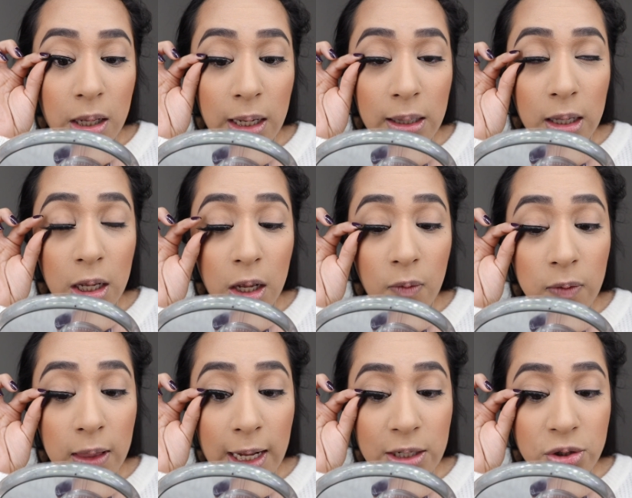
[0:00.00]
I
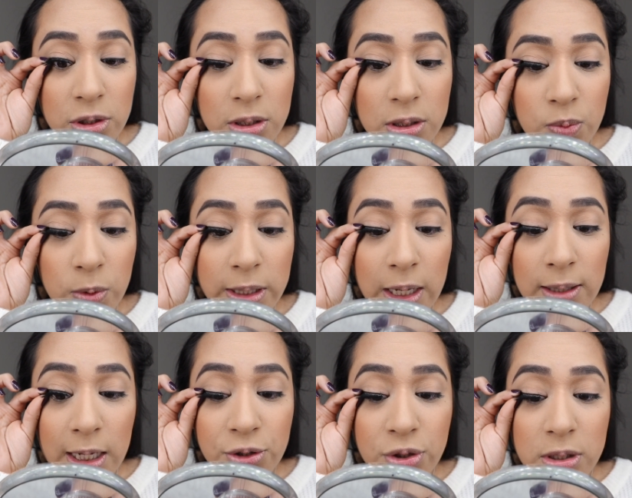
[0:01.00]
love lashes.
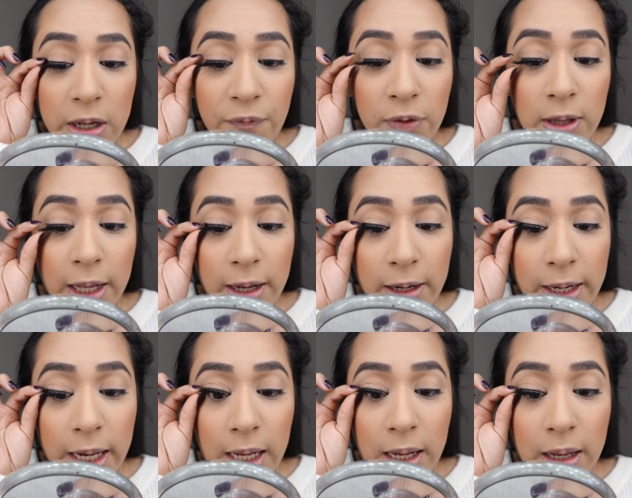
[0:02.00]
Without lashes, I feel like a
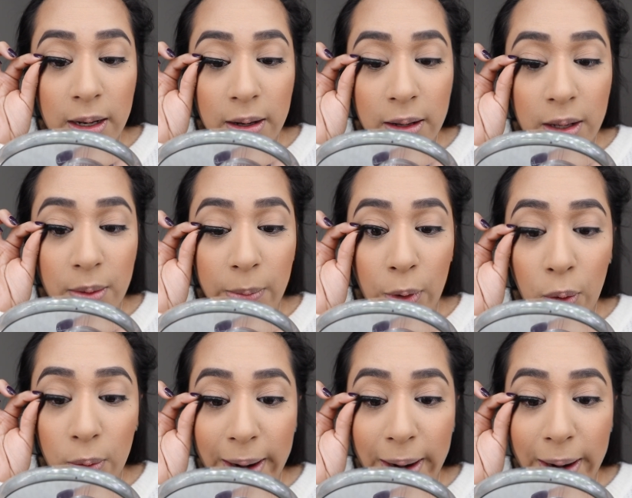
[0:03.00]
naked mole